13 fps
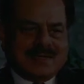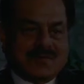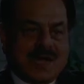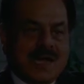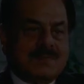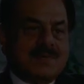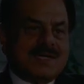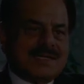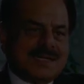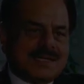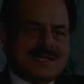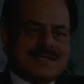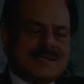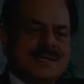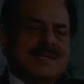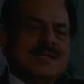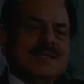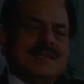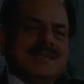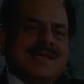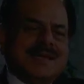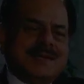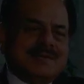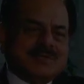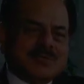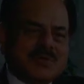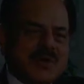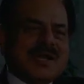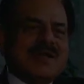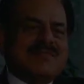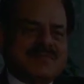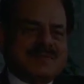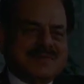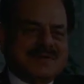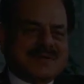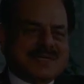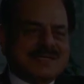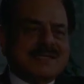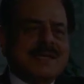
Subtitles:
of armed resistance, they should not have got this.